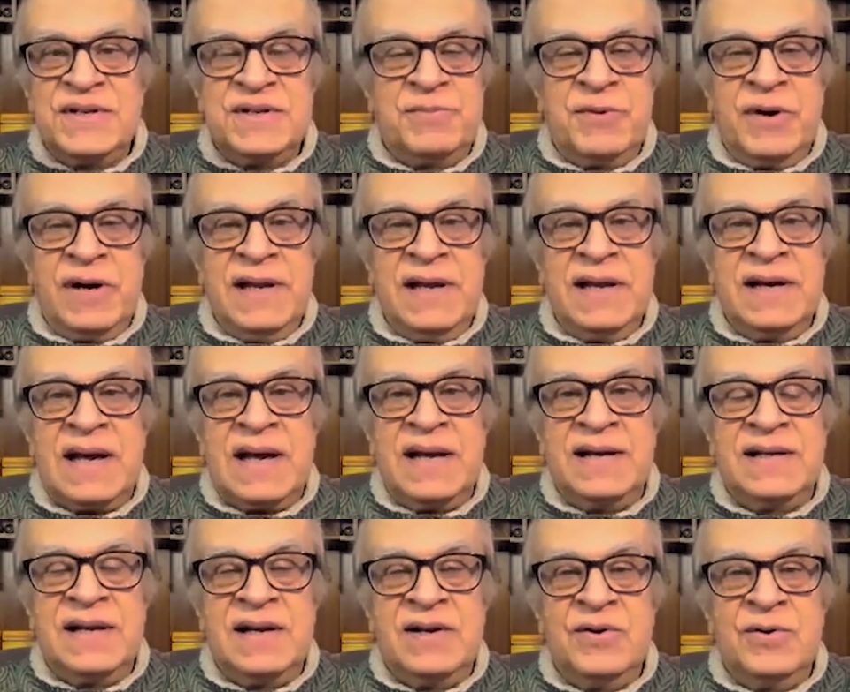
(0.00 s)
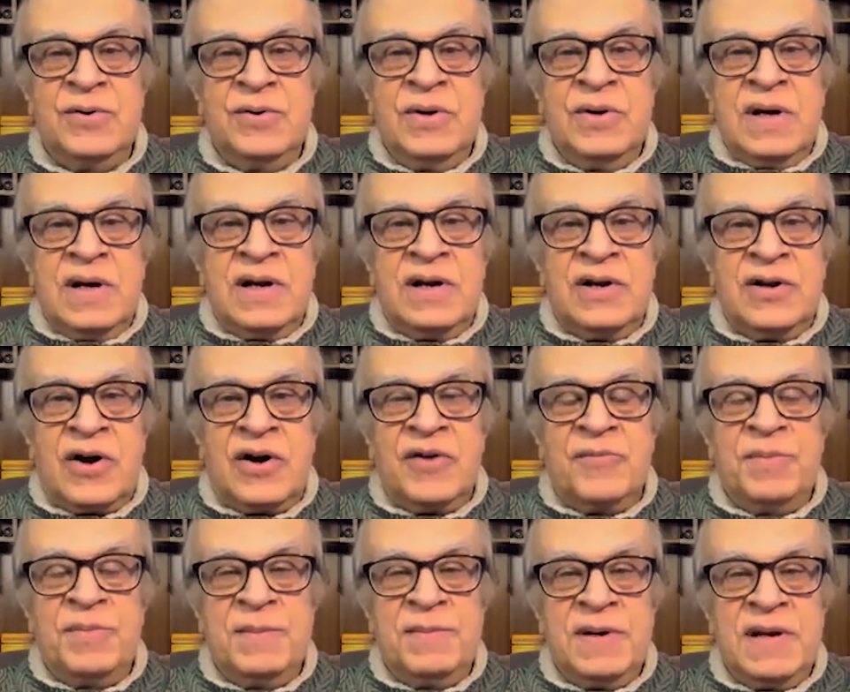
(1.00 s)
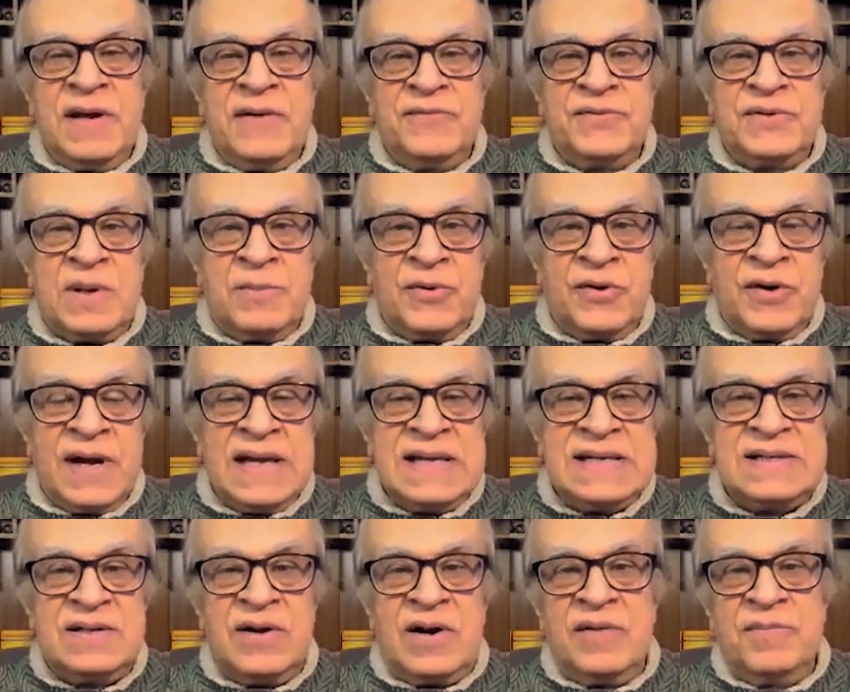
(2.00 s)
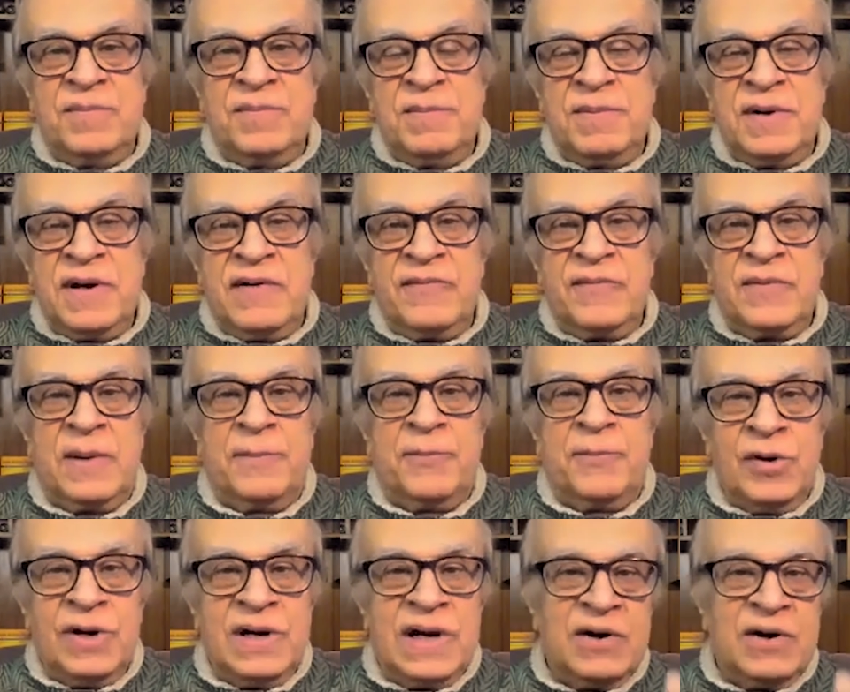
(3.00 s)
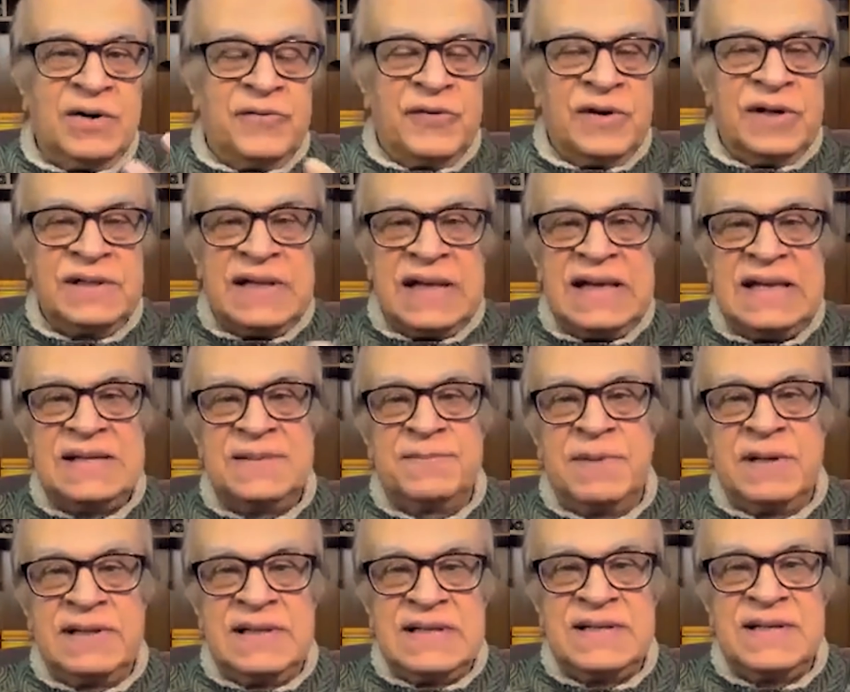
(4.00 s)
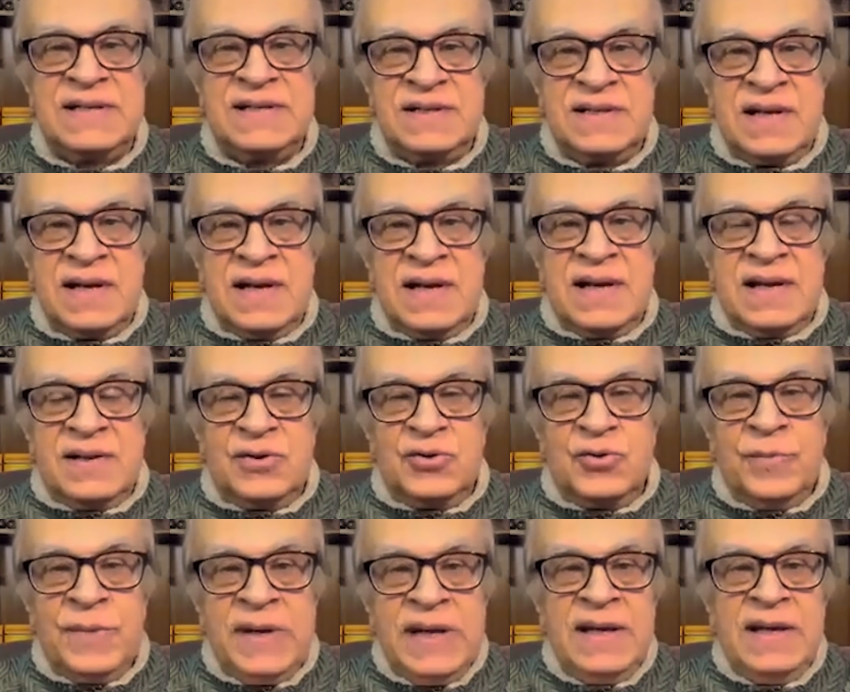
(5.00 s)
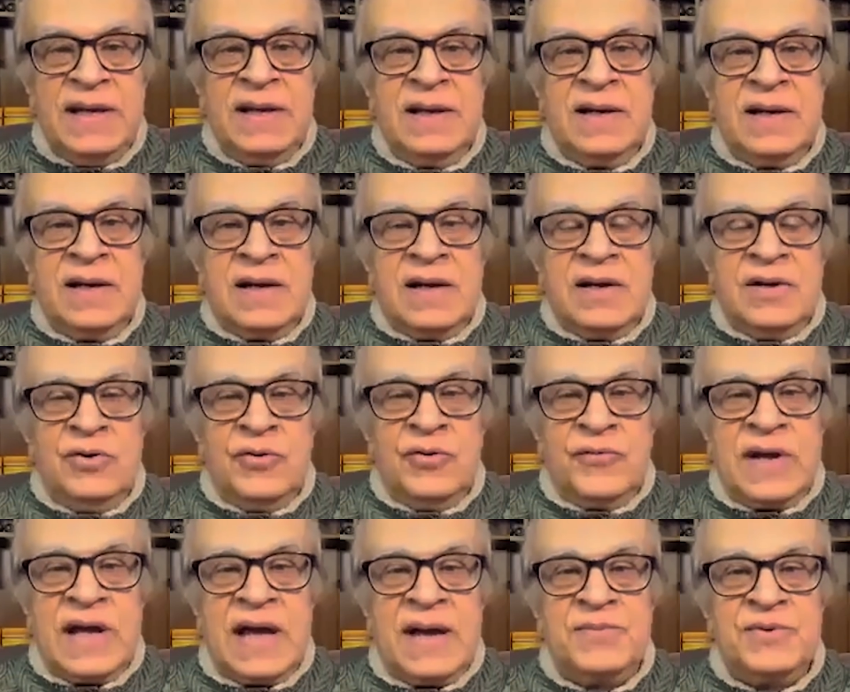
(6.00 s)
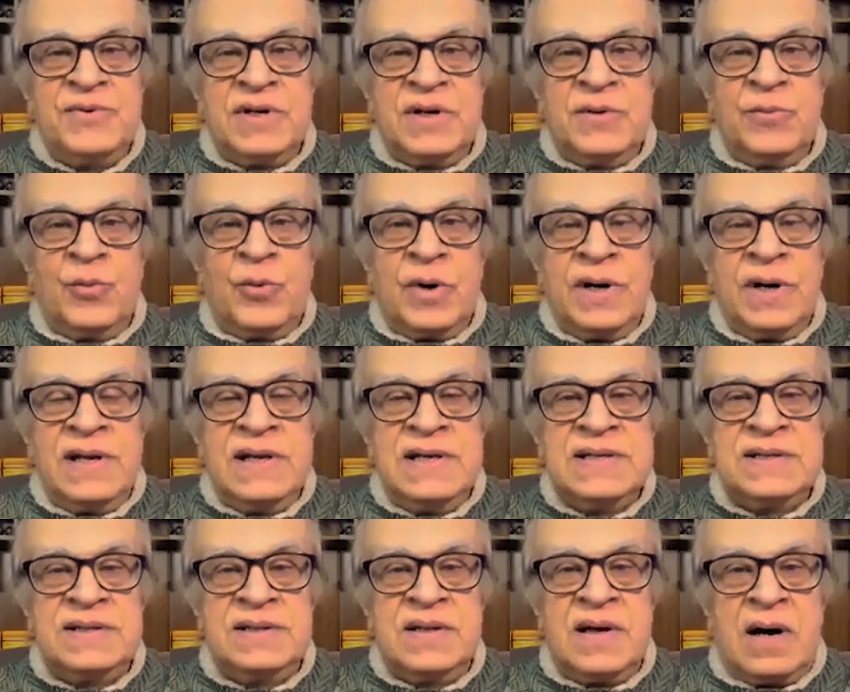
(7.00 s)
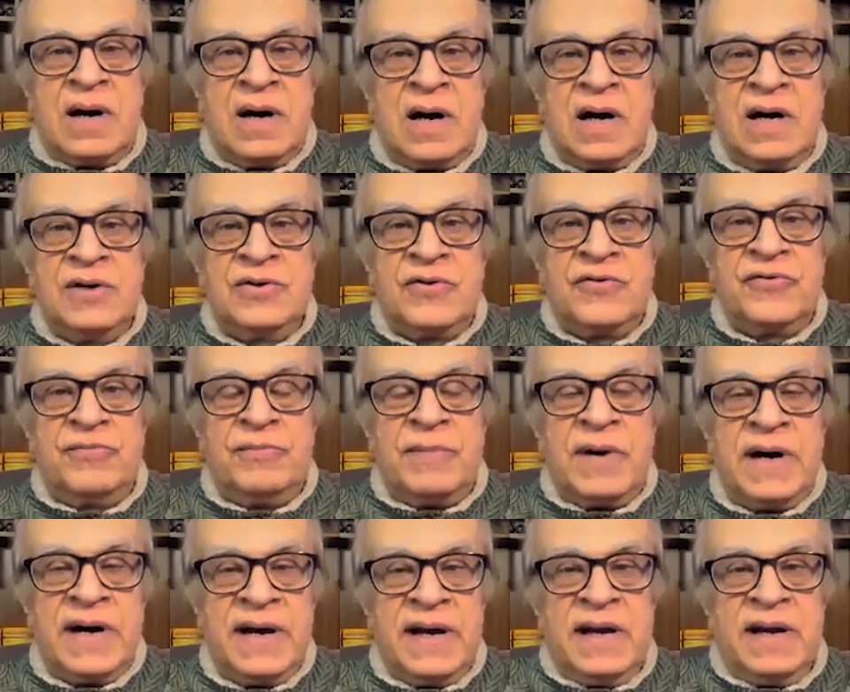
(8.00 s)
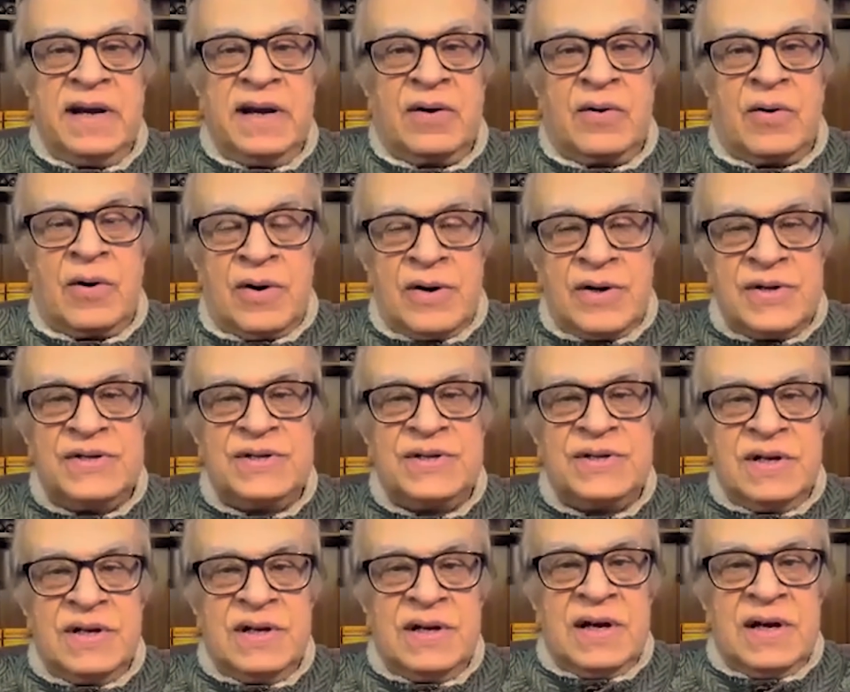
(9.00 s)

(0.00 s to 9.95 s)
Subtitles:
brilliant. I tell you, a lot of people have summarized, a lot of people have pulled out different things, but this is, to me, you've captured what is the heart of my cause.